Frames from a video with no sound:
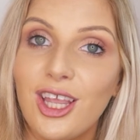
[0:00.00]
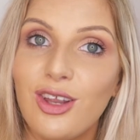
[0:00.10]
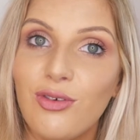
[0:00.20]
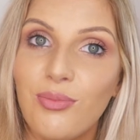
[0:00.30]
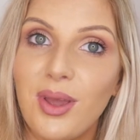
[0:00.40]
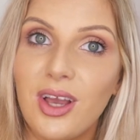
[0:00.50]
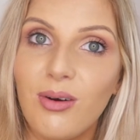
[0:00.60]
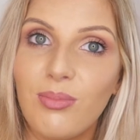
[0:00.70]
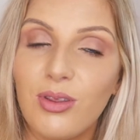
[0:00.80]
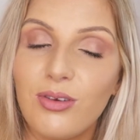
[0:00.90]
you know,
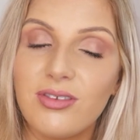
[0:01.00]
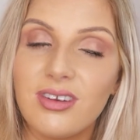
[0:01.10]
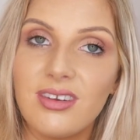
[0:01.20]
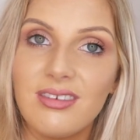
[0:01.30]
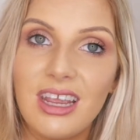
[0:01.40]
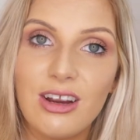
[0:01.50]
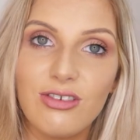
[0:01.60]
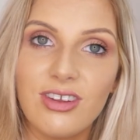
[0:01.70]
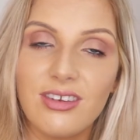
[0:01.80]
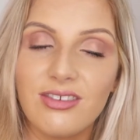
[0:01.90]
makeup looks and
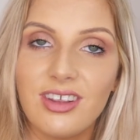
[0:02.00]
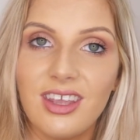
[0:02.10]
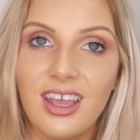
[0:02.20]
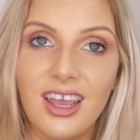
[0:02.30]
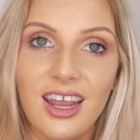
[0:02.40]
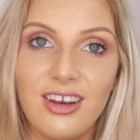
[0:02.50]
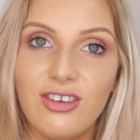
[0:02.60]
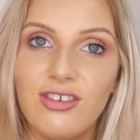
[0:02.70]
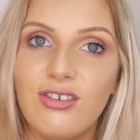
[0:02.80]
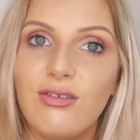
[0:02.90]
hairstyles that you can kind
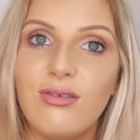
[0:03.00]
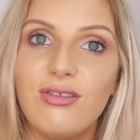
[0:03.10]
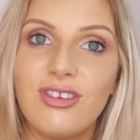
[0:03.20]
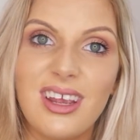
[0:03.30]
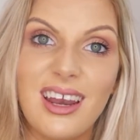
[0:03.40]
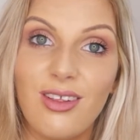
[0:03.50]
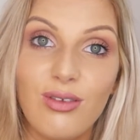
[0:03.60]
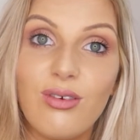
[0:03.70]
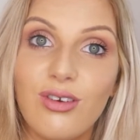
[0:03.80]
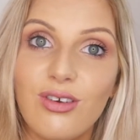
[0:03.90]
of do to kind of
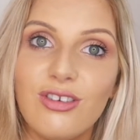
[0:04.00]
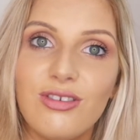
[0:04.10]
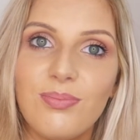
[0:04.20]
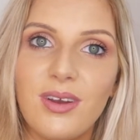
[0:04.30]
look good,